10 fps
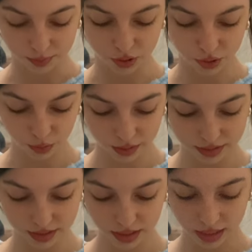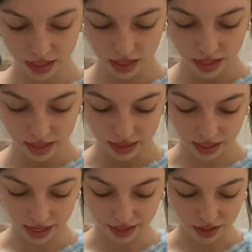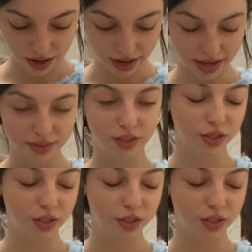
shorts that I got at the